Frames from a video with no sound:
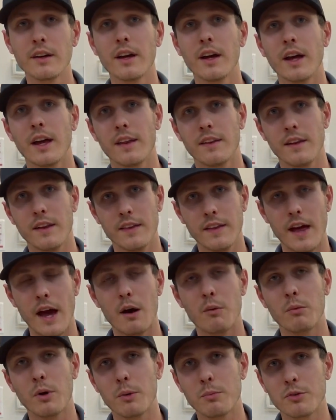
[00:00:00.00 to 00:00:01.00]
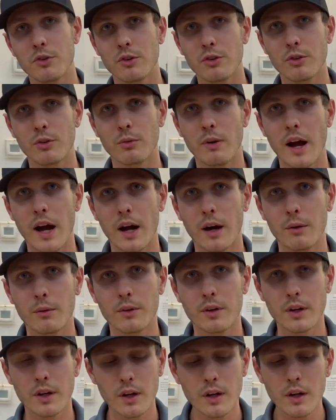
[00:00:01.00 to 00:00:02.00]
and then that ruptures the round.
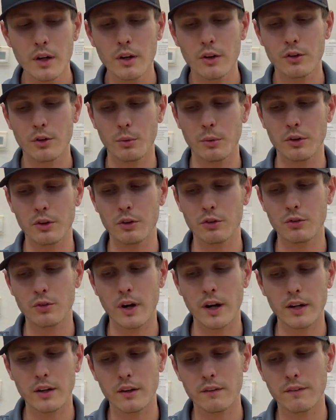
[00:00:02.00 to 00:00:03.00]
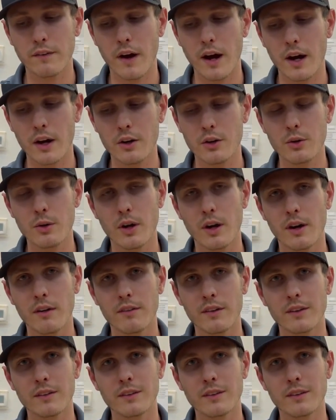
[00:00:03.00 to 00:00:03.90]
So with the striker fired, you have